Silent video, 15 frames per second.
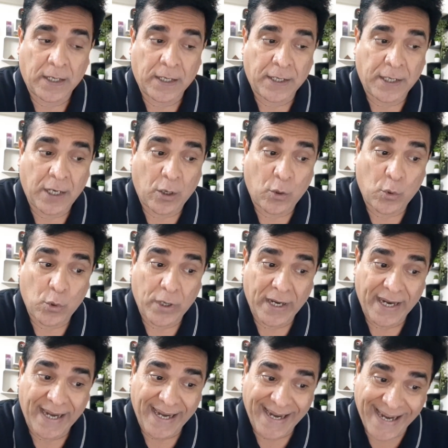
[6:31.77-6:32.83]
Now
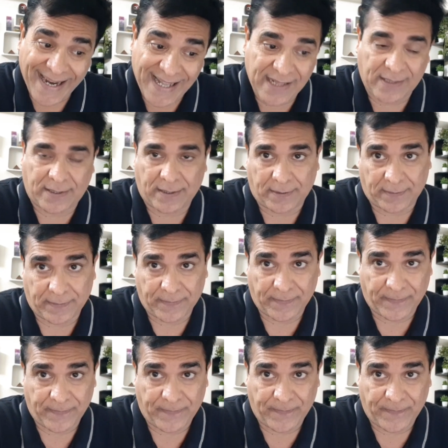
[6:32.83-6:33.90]
health
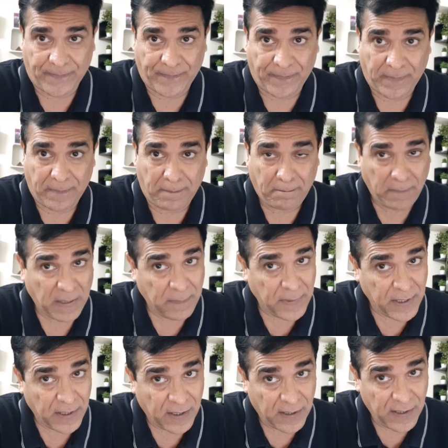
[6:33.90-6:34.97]
may
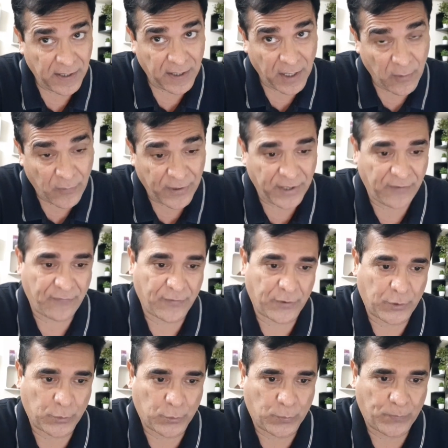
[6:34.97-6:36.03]
be a little worry for
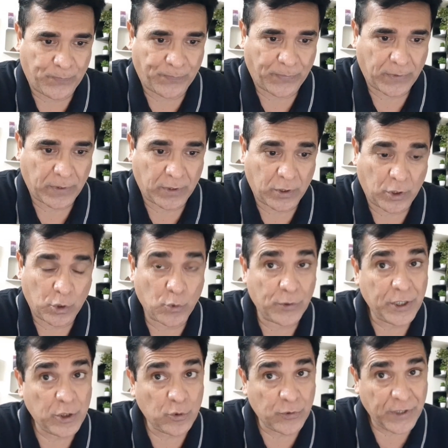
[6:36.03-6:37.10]
you. You
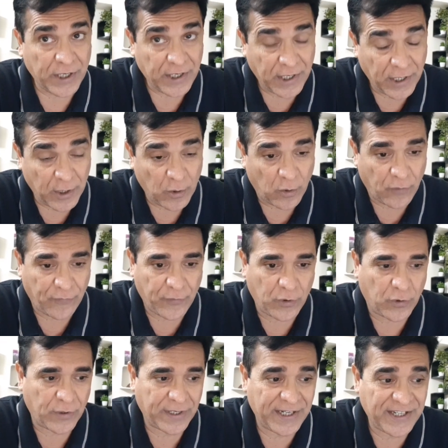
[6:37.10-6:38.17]
need to take care of
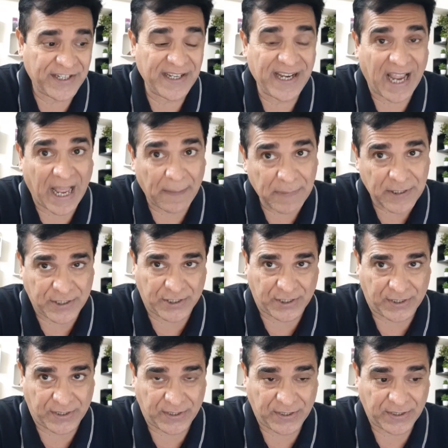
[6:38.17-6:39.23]
your eating
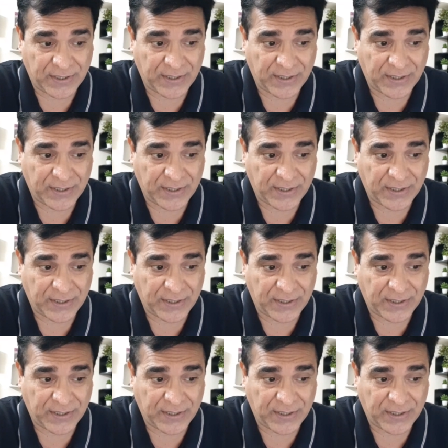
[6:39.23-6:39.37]
habits